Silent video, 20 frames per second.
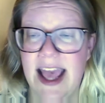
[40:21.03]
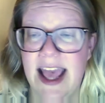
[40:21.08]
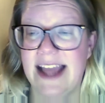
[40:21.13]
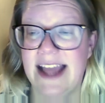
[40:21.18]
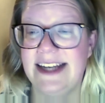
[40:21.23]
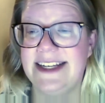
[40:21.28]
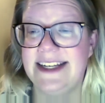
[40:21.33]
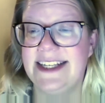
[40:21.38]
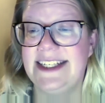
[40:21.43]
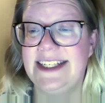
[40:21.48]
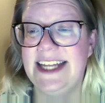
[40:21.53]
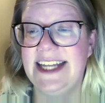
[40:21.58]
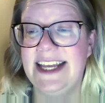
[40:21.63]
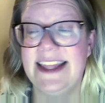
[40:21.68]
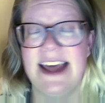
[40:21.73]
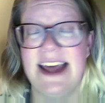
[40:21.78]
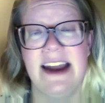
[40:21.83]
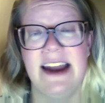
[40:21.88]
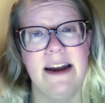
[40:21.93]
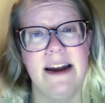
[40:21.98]
and to see
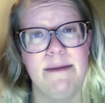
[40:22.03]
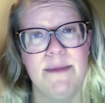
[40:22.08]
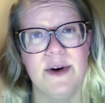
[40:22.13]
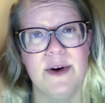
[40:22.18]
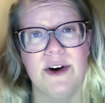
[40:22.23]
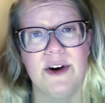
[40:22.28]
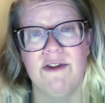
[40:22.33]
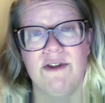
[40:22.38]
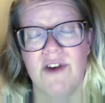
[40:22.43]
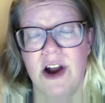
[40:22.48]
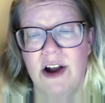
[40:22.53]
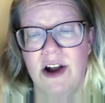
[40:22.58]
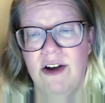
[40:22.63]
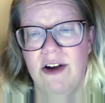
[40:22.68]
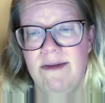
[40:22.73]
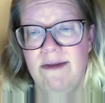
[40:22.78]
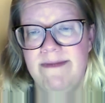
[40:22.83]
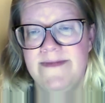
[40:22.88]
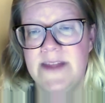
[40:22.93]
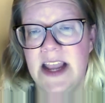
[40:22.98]
that number
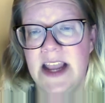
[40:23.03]
grow.